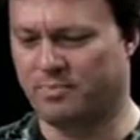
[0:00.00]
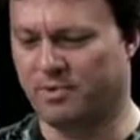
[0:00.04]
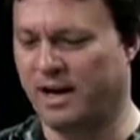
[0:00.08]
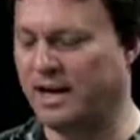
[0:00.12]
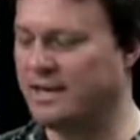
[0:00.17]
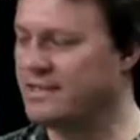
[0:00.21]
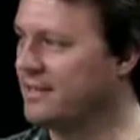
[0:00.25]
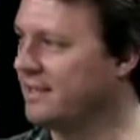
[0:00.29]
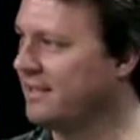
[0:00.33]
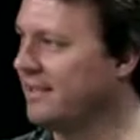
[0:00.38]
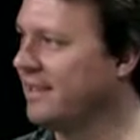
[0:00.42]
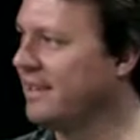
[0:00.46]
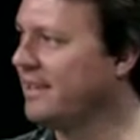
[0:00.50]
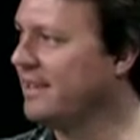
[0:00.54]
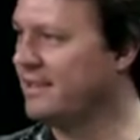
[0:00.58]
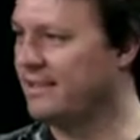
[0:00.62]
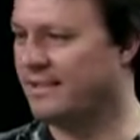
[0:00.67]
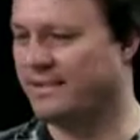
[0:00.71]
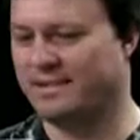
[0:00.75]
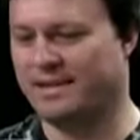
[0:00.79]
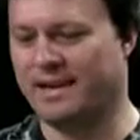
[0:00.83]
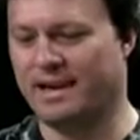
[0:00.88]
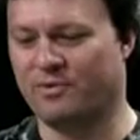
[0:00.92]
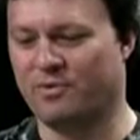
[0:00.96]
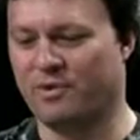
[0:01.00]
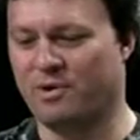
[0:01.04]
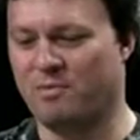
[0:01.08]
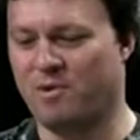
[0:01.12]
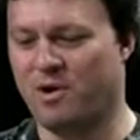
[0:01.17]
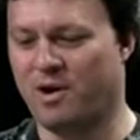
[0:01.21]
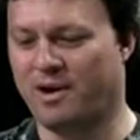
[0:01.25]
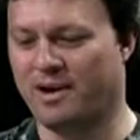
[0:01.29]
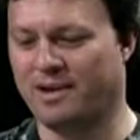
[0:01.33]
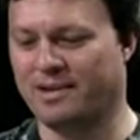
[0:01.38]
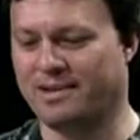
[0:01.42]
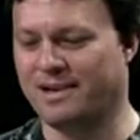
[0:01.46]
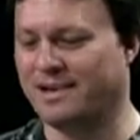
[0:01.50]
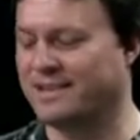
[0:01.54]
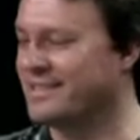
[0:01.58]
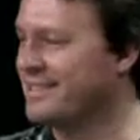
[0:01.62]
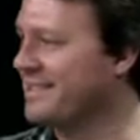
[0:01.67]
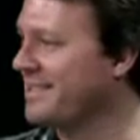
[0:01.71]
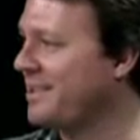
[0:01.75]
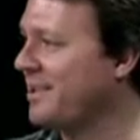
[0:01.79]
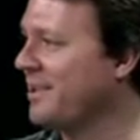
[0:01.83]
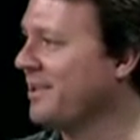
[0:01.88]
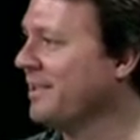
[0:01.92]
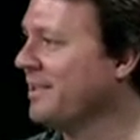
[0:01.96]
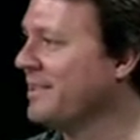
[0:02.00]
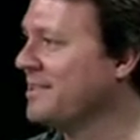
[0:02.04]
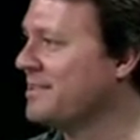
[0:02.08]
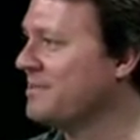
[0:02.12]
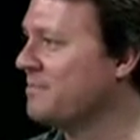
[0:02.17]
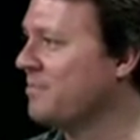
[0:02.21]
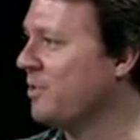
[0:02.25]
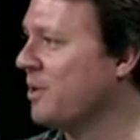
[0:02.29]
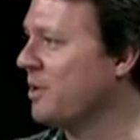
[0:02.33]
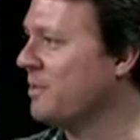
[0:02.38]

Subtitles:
Surprisingly, the Android market doesn't currently